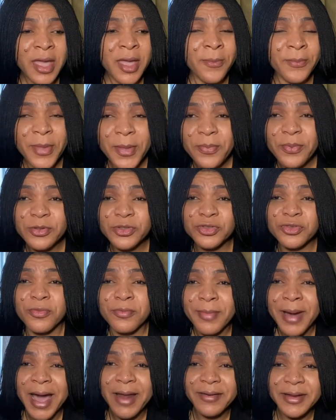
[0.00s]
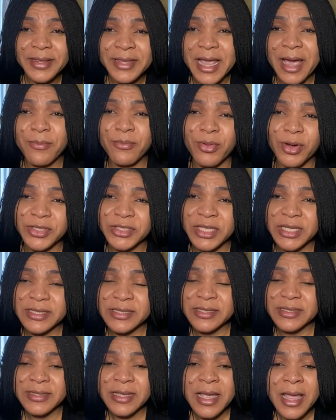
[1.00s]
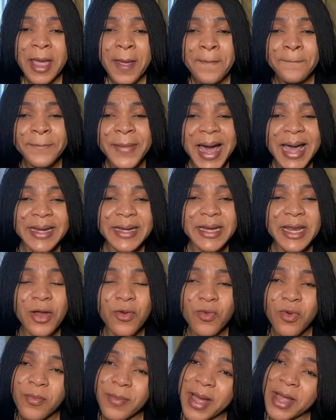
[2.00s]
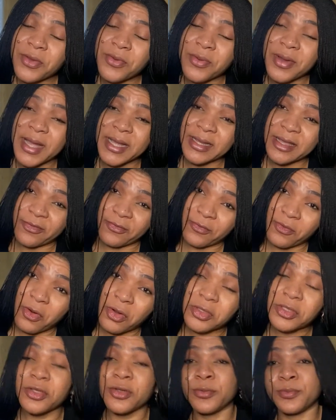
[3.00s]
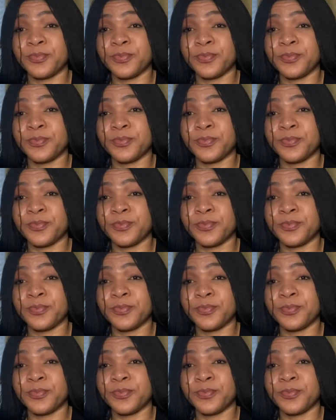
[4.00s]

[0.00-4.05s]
People should marry their budget. Marry a woman you can afford.